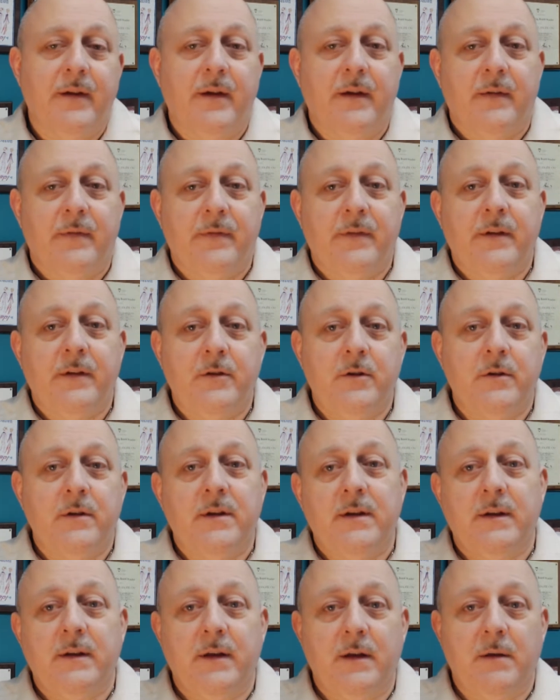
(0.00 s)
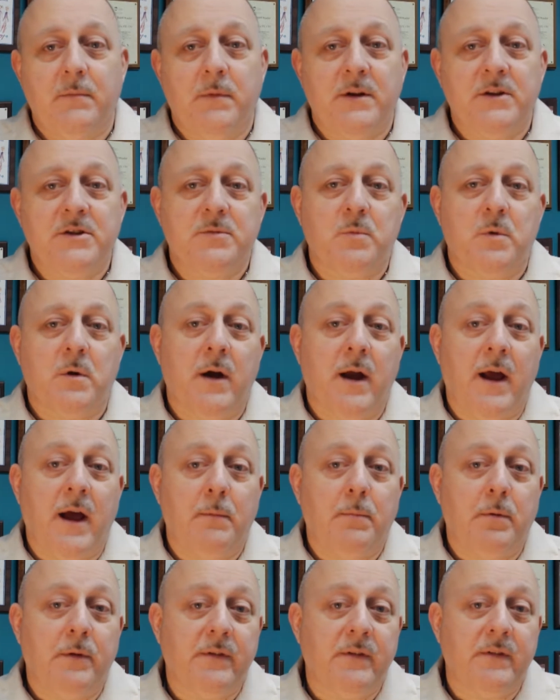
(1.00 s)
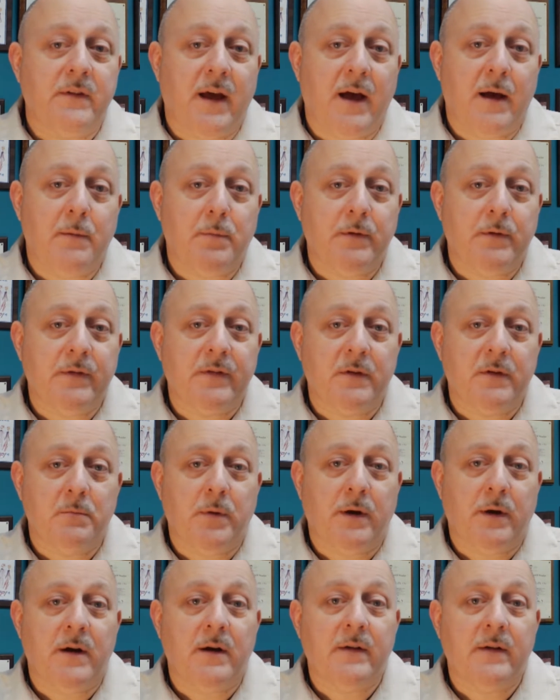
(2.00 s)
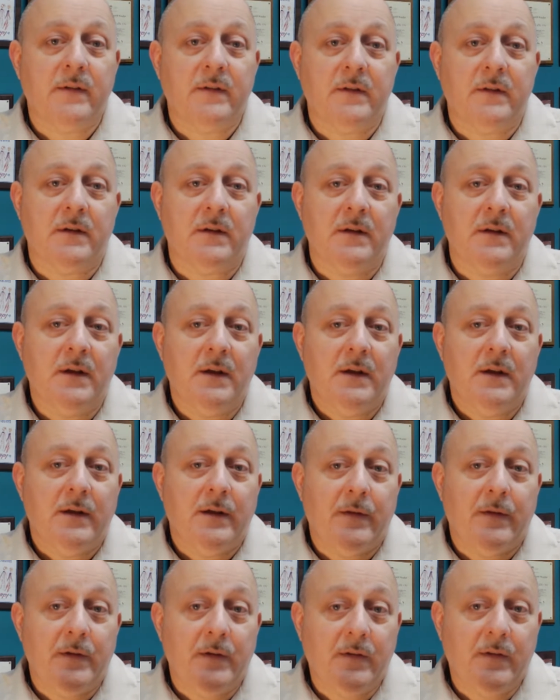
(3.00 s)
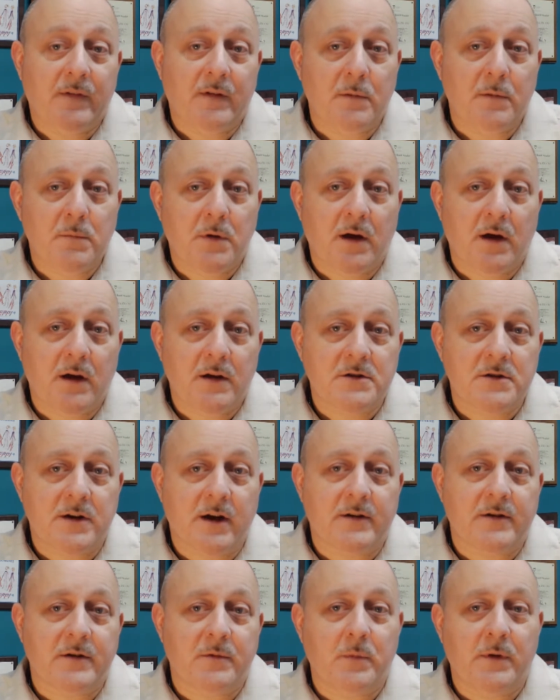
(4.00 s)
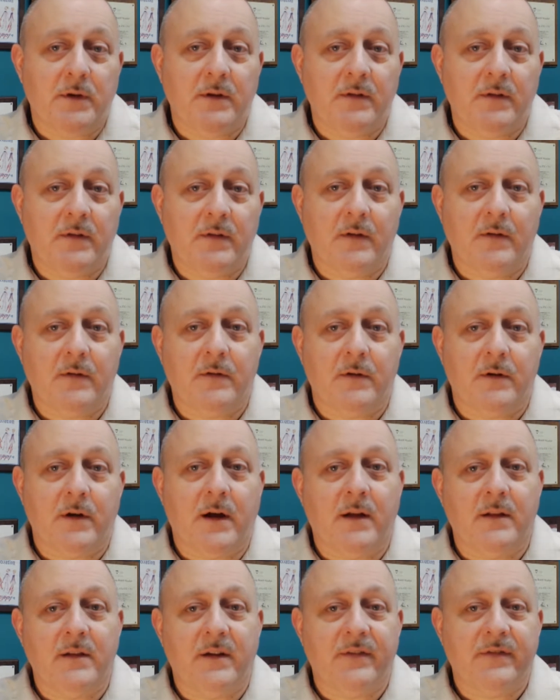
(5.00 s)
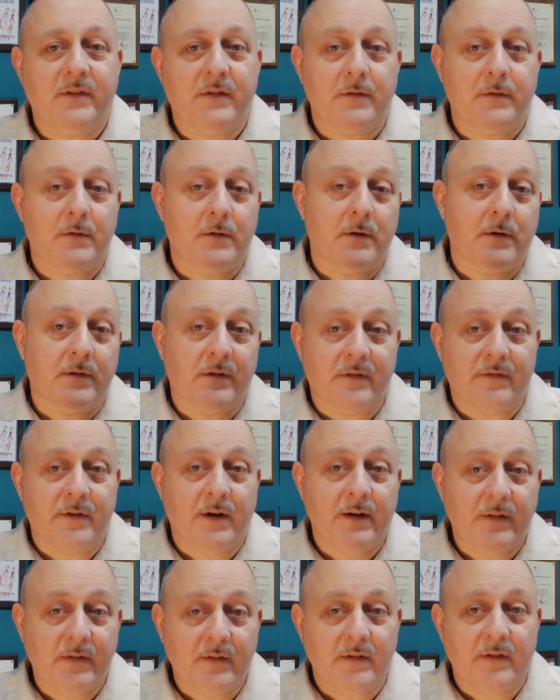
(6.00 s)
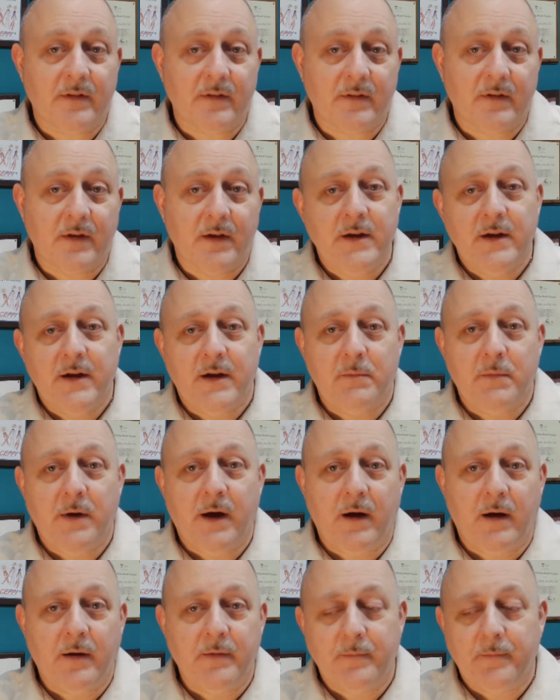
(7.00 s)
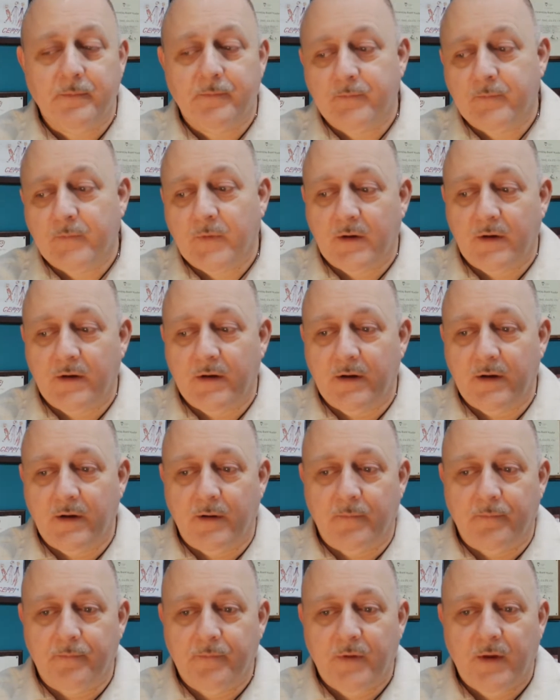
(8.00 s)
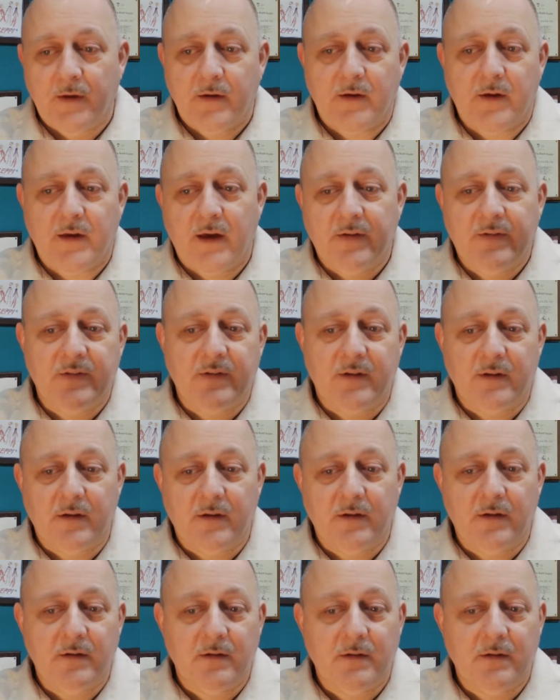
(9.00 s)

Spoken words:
then you're getting a much more apples and apples comparison in the subcontractor bids, because they're not left to their own devices about guessing